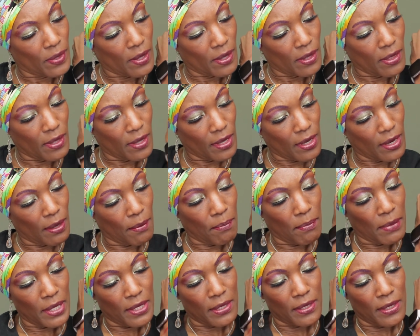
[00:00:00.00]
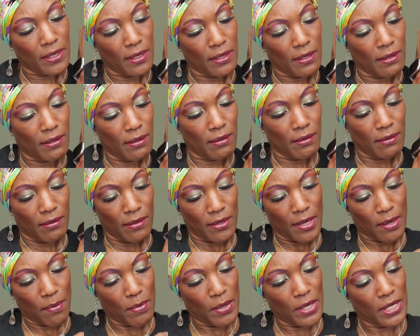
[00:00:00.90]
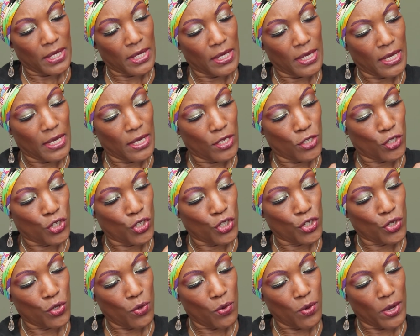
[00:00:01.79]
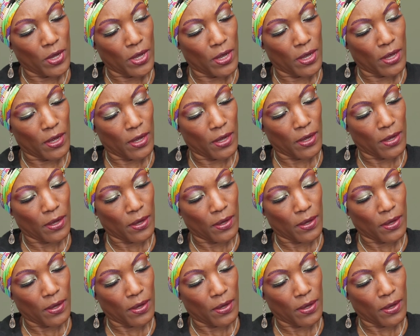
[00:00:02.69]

I think they're missing. They're missing in the show here.